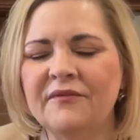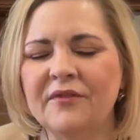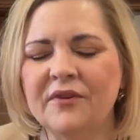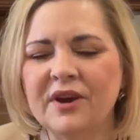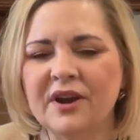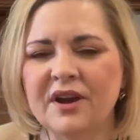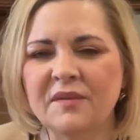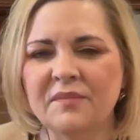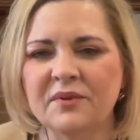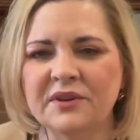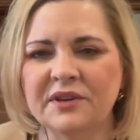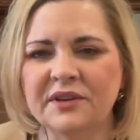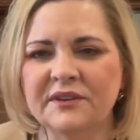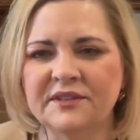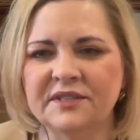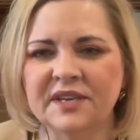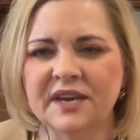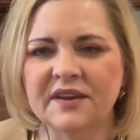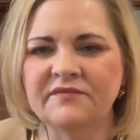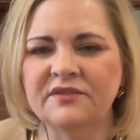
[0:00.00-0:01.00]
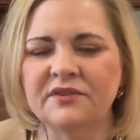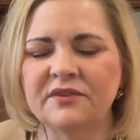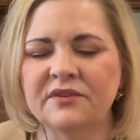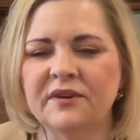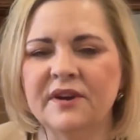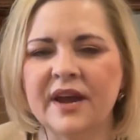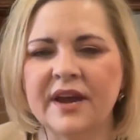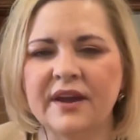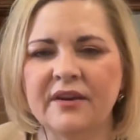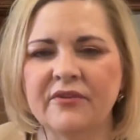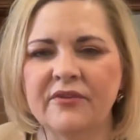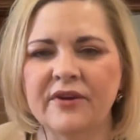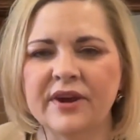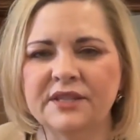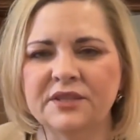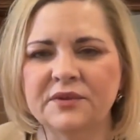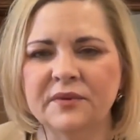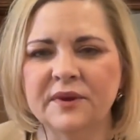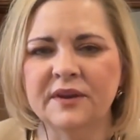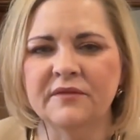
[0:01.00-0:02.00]
for a couple of years after I
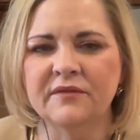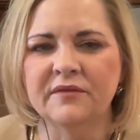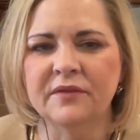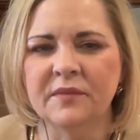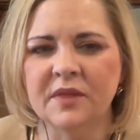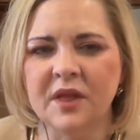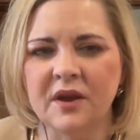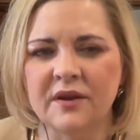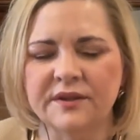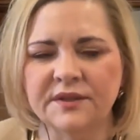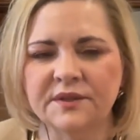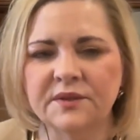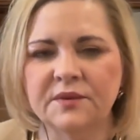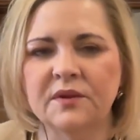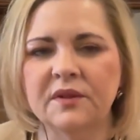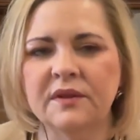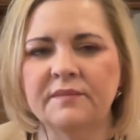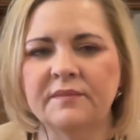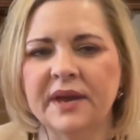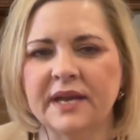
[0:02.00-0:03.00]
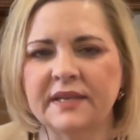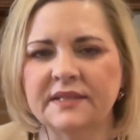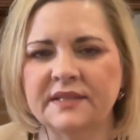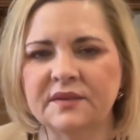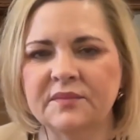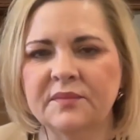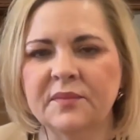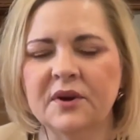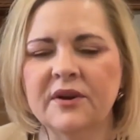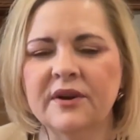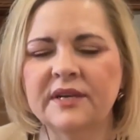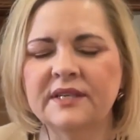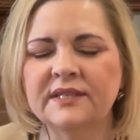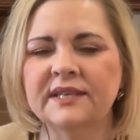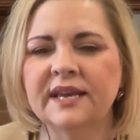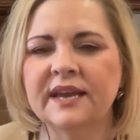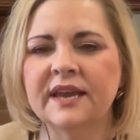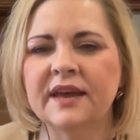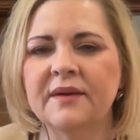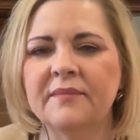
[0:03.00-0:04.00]
graduated from law school and passed the bar
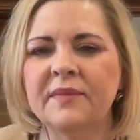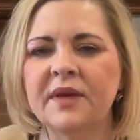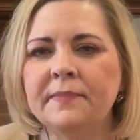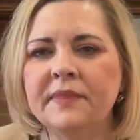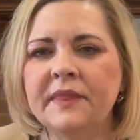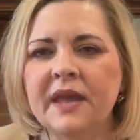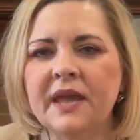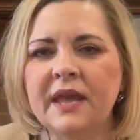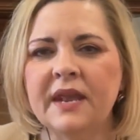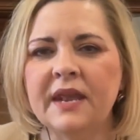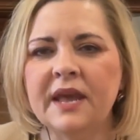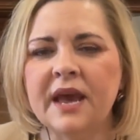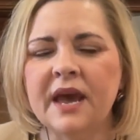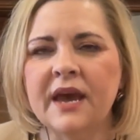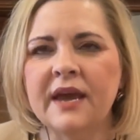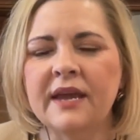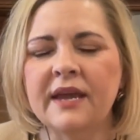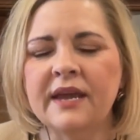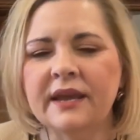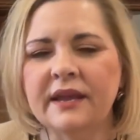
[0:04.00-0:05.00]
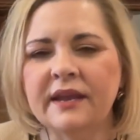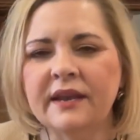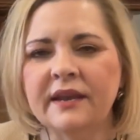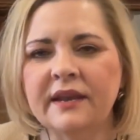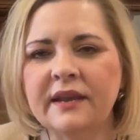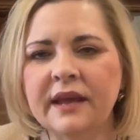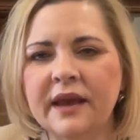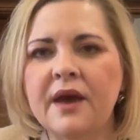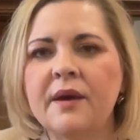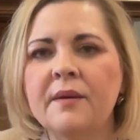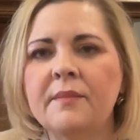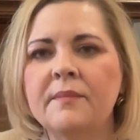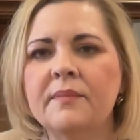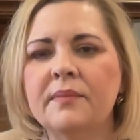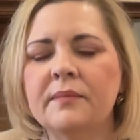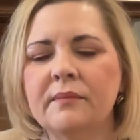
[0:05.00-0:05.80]
exam. Then I ended up